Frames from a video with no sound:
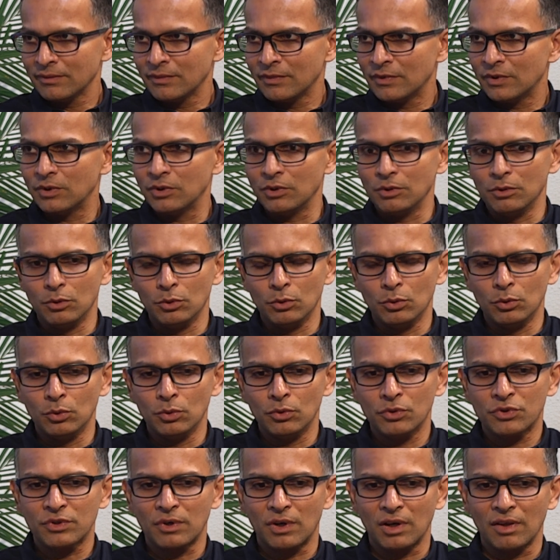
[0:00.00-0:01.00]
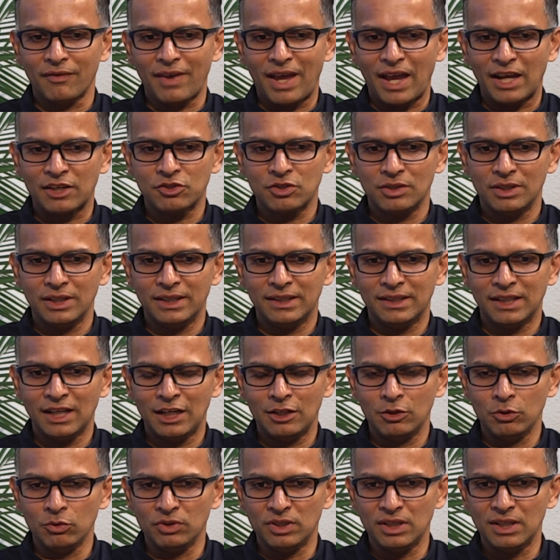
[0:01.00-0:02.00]
to sort of actually tell
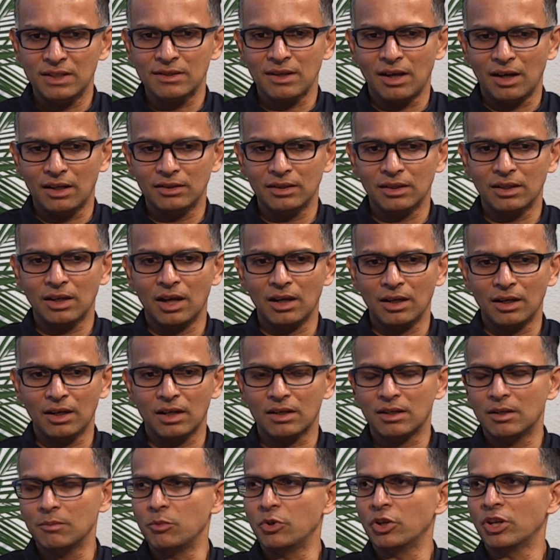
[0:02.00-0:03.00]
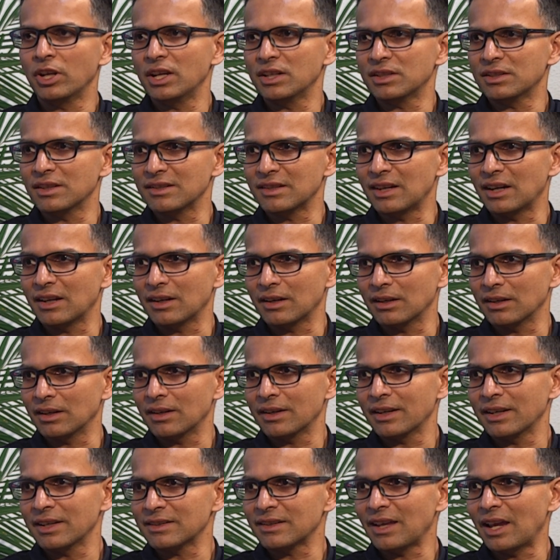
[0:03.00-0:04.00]
you these are the concurrent mutations that are
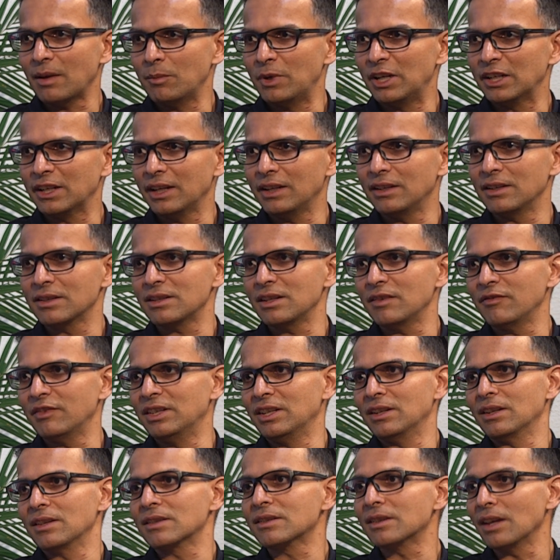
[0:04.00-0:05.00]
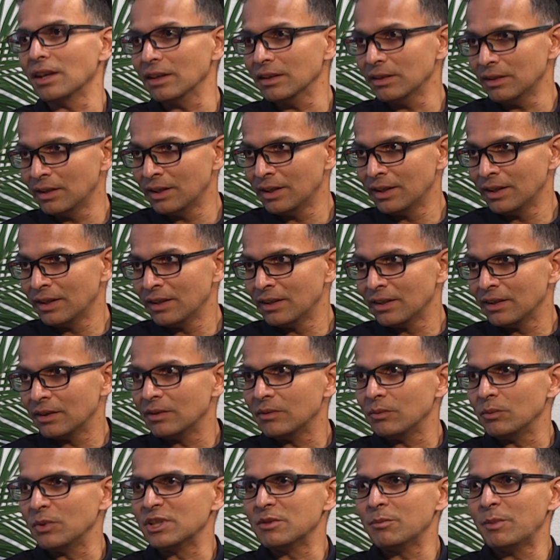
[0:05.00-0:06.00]
occurring simultaneously within a cell,
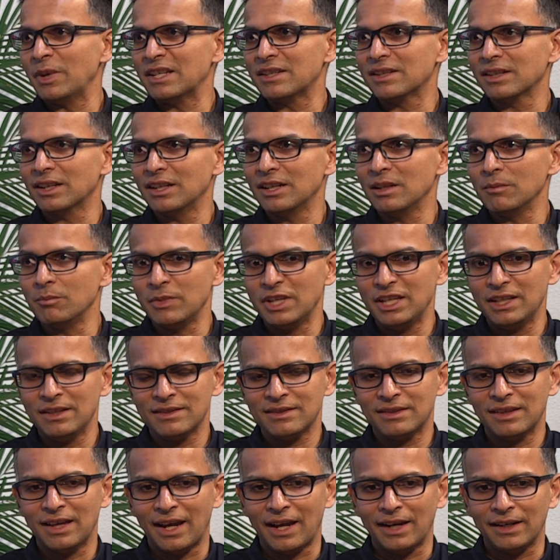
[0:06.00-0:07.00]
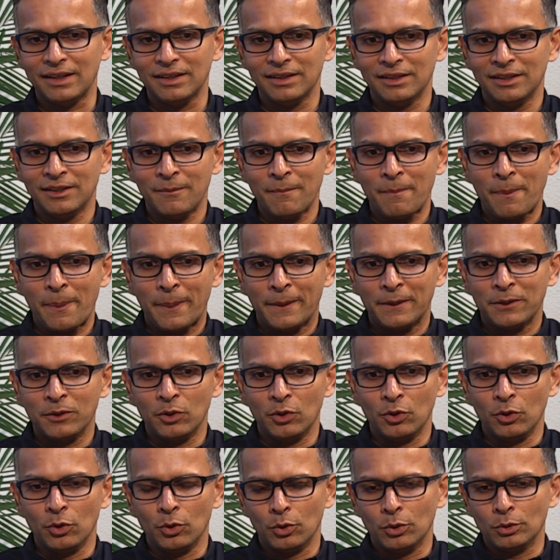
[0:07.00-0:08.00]
which basically means that, you
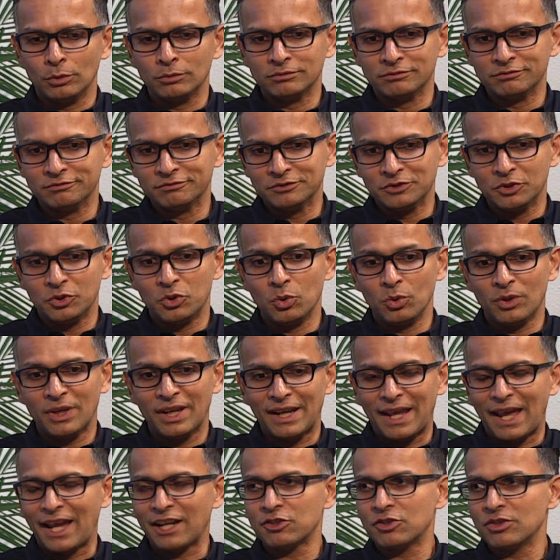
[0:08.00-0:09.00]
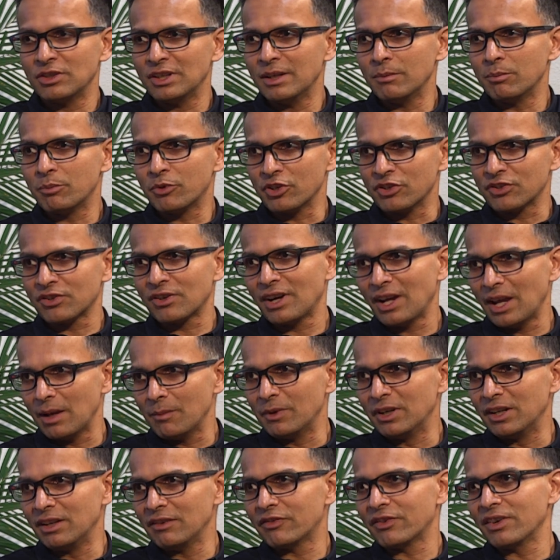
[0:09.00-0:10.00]
know, you can actually prescribe
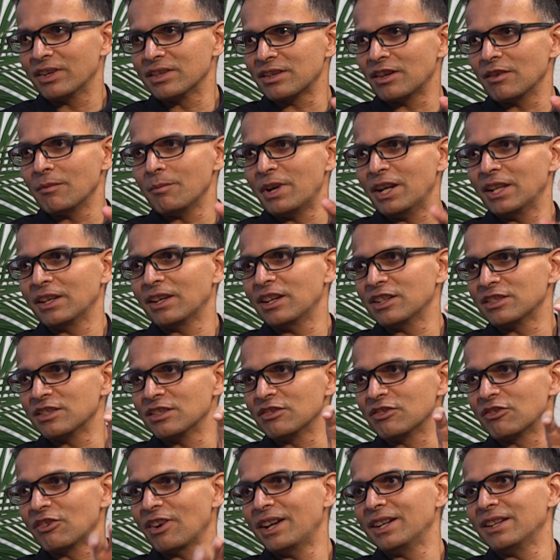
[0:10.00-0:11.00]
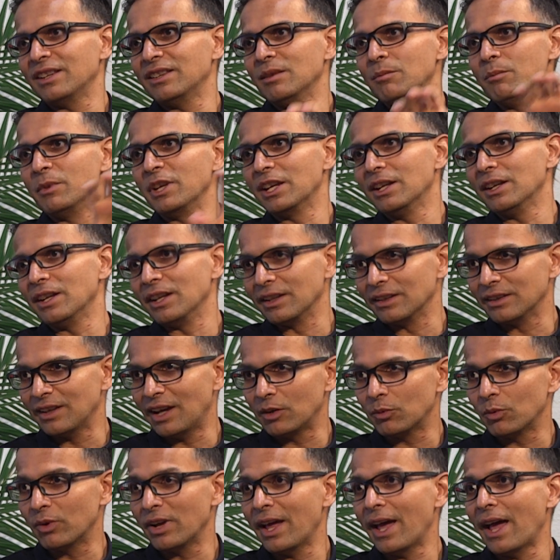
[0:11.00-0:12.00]
a different set of medications right in the beginning
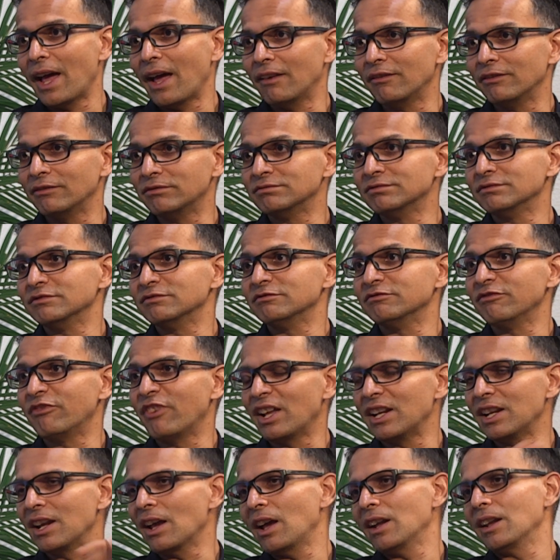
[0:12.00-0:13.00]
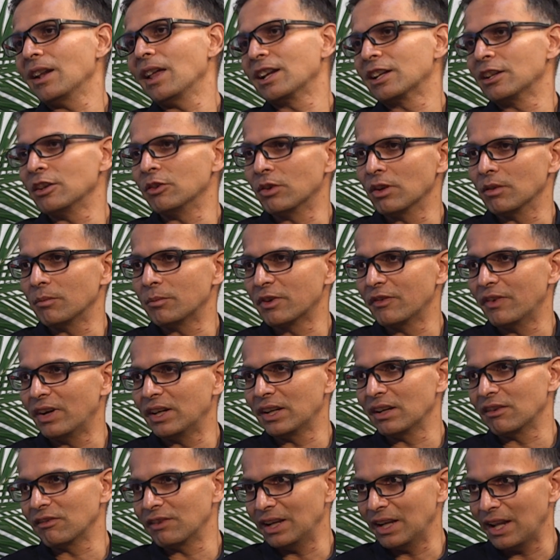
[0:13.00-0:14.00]
that would have very high likelihood of
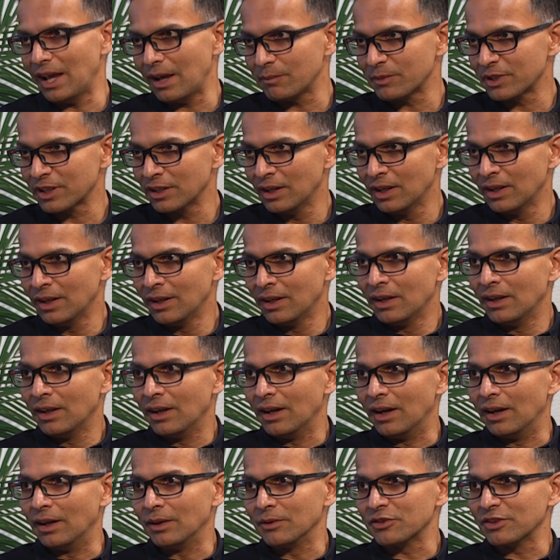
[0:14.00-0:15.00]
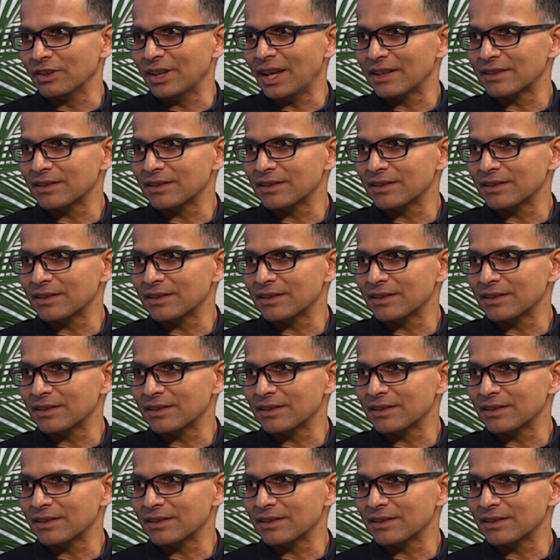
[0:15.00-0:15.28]
preventing relapse. So that's an